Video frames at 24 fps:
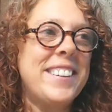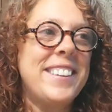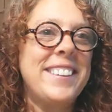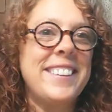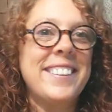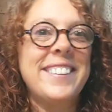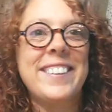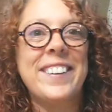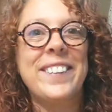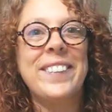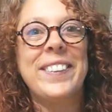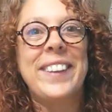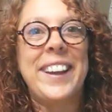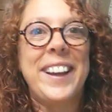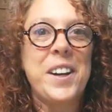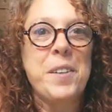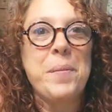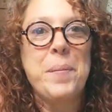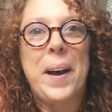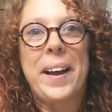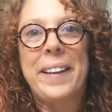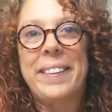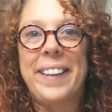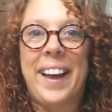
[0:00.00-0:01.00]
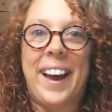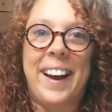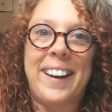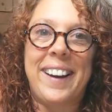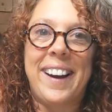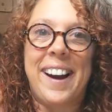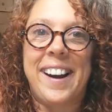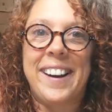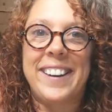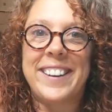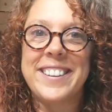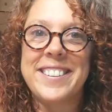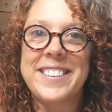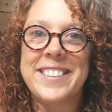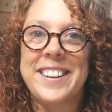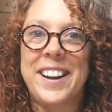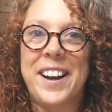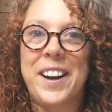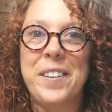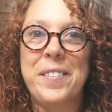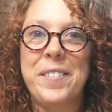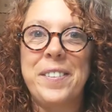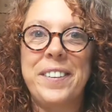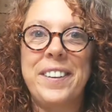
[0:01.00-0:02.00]
you just don't think about that kind of
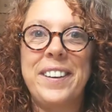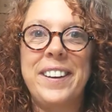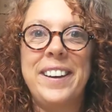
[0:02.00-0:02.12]
stuff.